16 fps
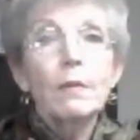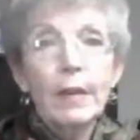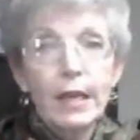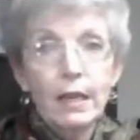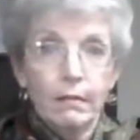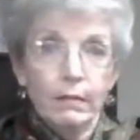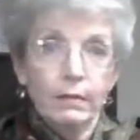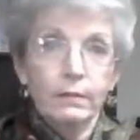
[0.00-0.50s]

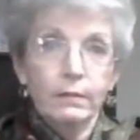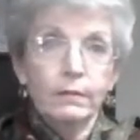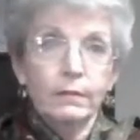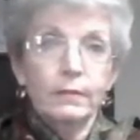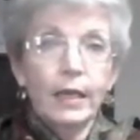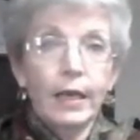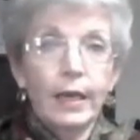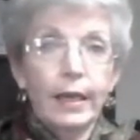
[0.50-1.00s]
me,
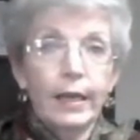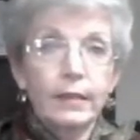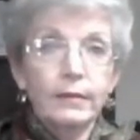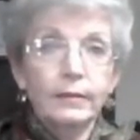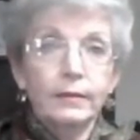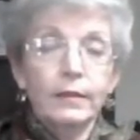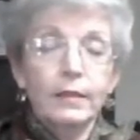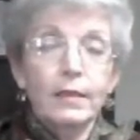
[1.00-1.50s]
I
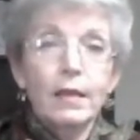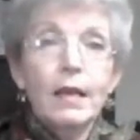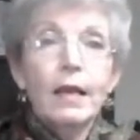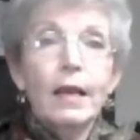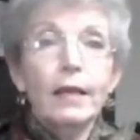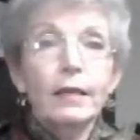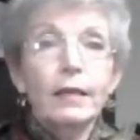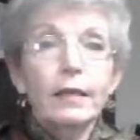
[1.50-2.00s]
guess.
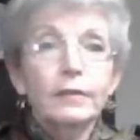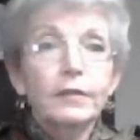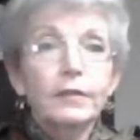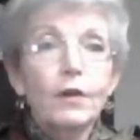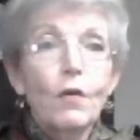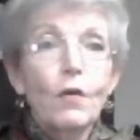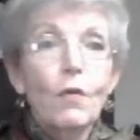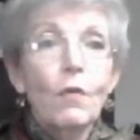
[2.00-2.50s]
And
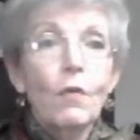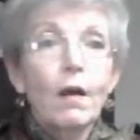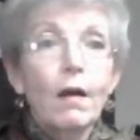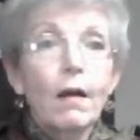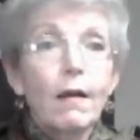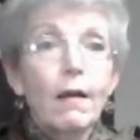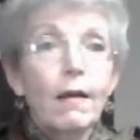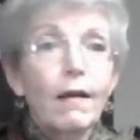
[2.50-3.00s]
so,
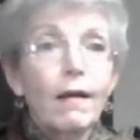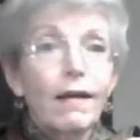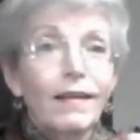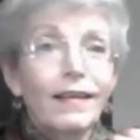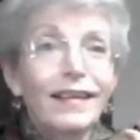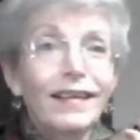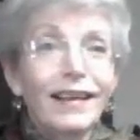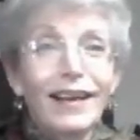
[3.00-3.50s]

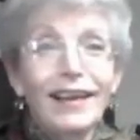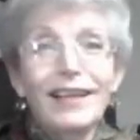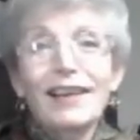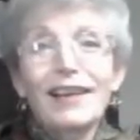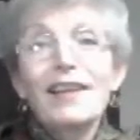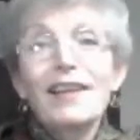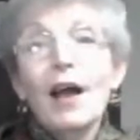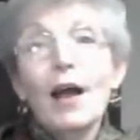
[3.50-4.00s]

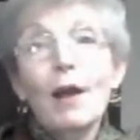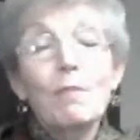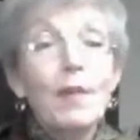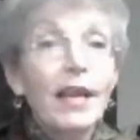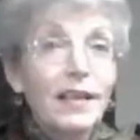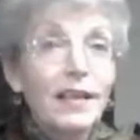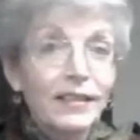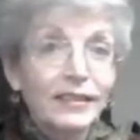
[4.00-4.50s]
I'm
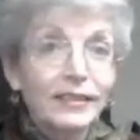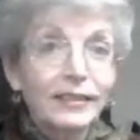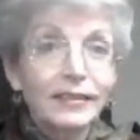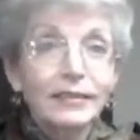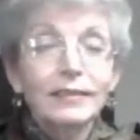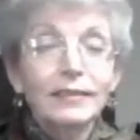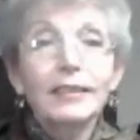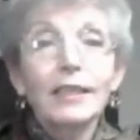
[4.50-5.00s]
making this
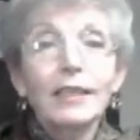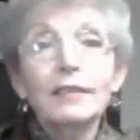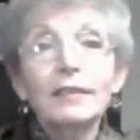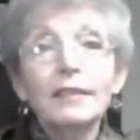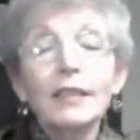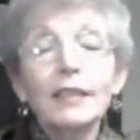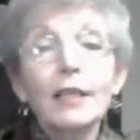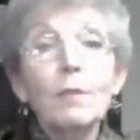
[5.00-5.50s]
sound
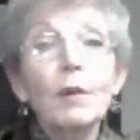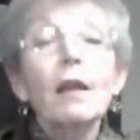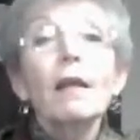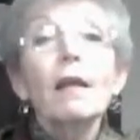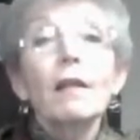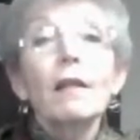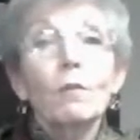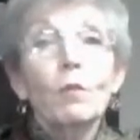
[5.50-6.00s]
silly, but
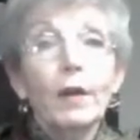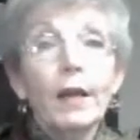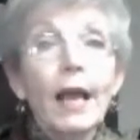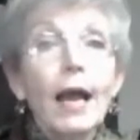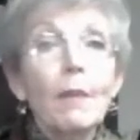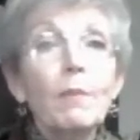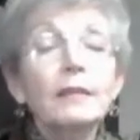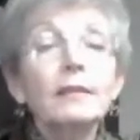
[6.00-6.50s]
what
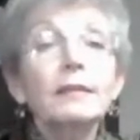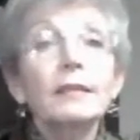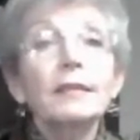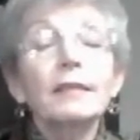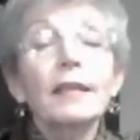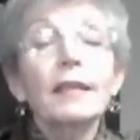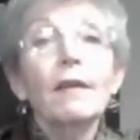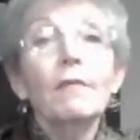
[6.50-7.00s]
happens
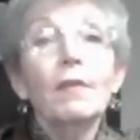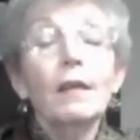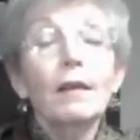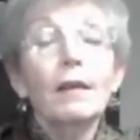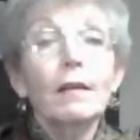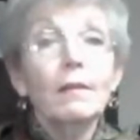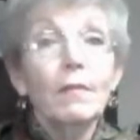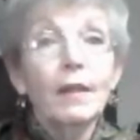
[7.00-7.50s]
is that
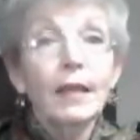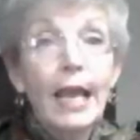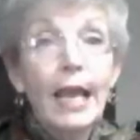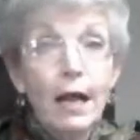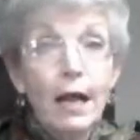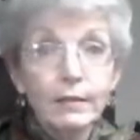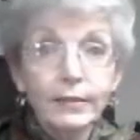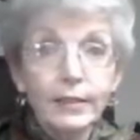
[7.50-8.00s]
the
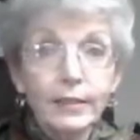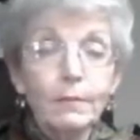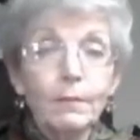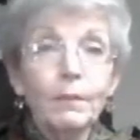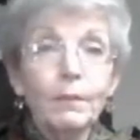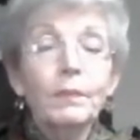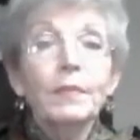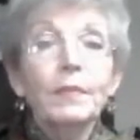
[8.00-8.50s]

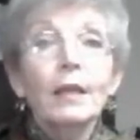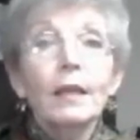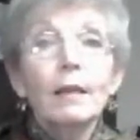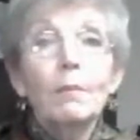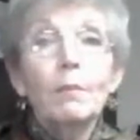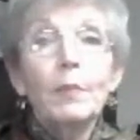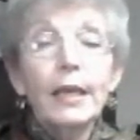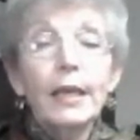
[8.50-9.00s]
calcium
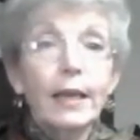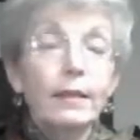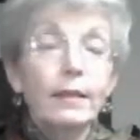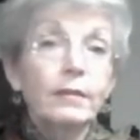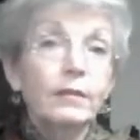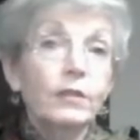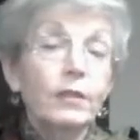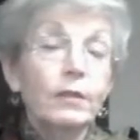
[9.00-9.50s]

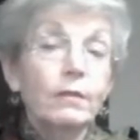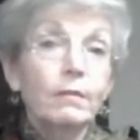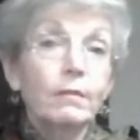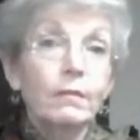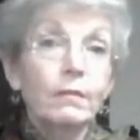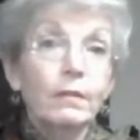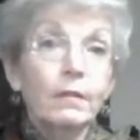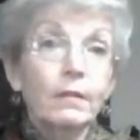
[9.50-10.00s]
begins to
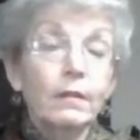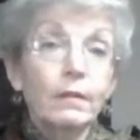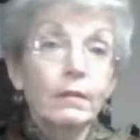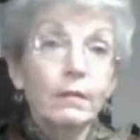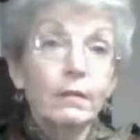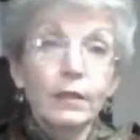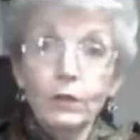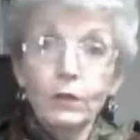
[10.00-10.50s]

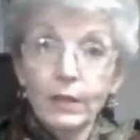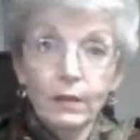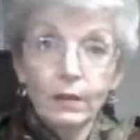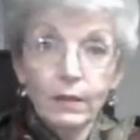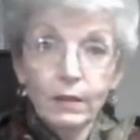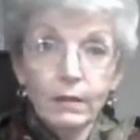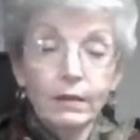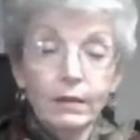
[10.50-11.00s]

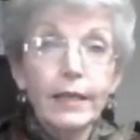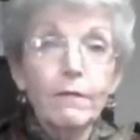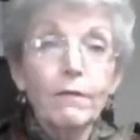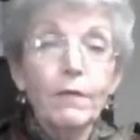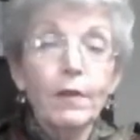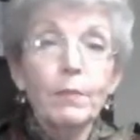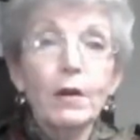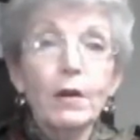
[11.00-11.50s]

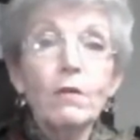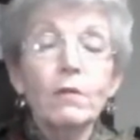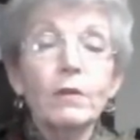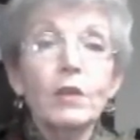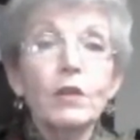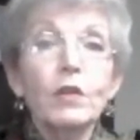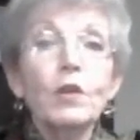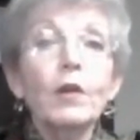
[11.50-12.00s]
leave the bone,
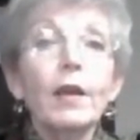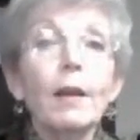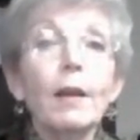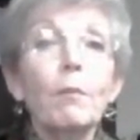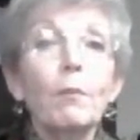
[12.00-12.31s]
and you get